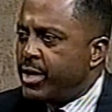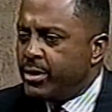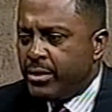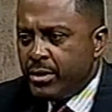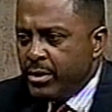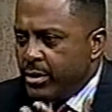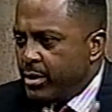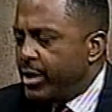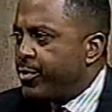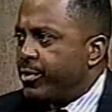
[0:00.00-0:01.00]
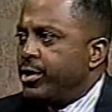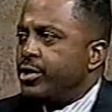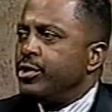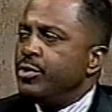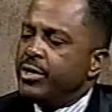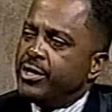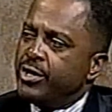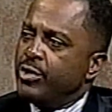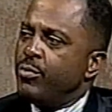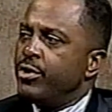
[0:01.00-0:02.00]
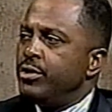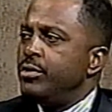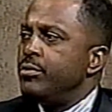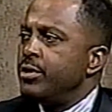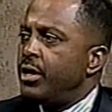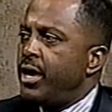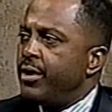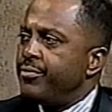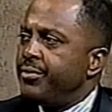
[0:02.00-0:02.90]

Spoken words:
and literally you can do anything you want to do in your life.